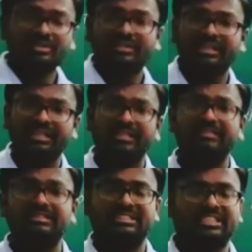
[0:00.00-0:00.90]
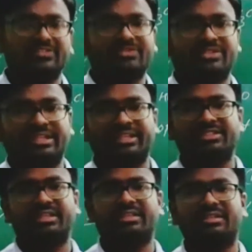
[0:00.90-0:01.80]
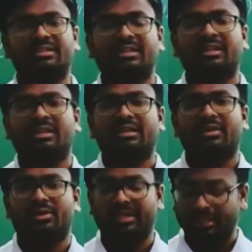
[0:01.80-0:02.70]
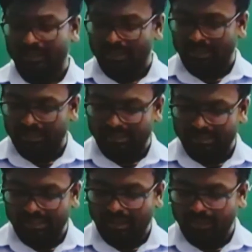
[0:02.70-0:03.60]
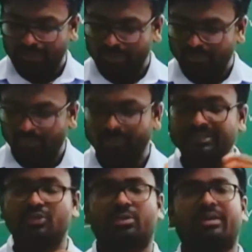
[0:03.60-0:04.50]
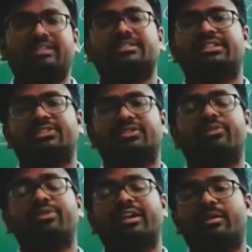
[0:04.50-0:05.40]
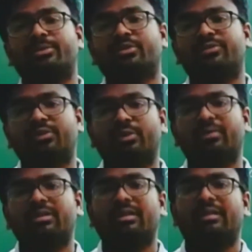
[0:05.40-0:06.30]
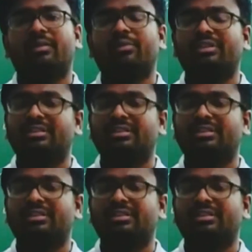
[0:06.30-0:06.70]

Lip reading: 3 is Skiff's reagent. Okay, and option 4 is Collins reagent. Where option 4 with